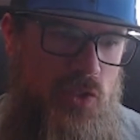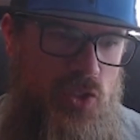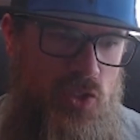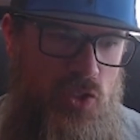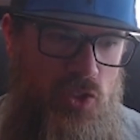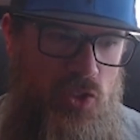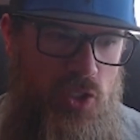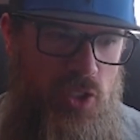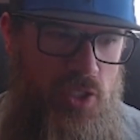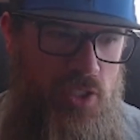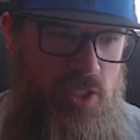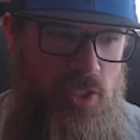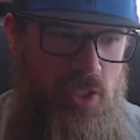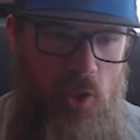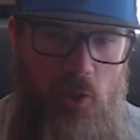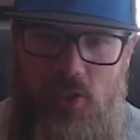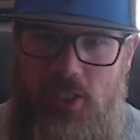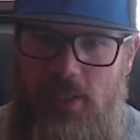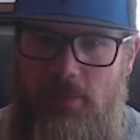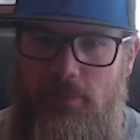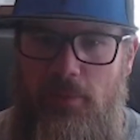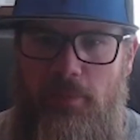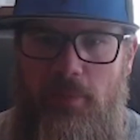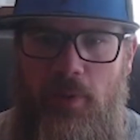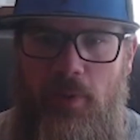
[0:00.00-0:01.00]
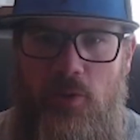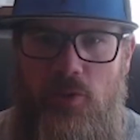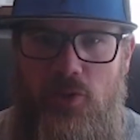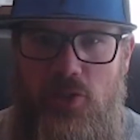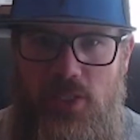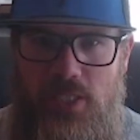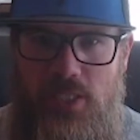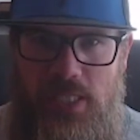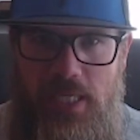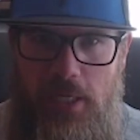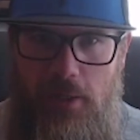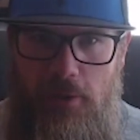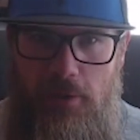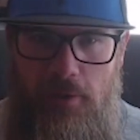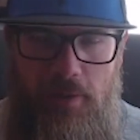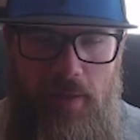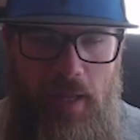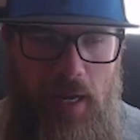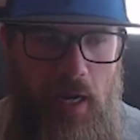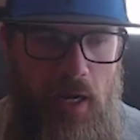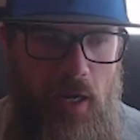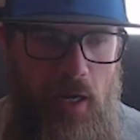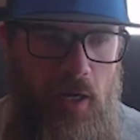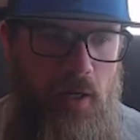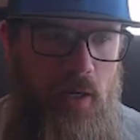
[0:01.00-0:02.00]
just simple motions here and
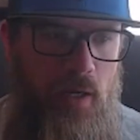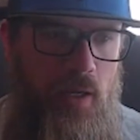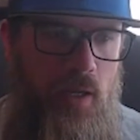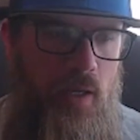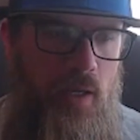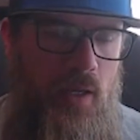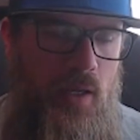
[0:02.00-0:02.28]
there.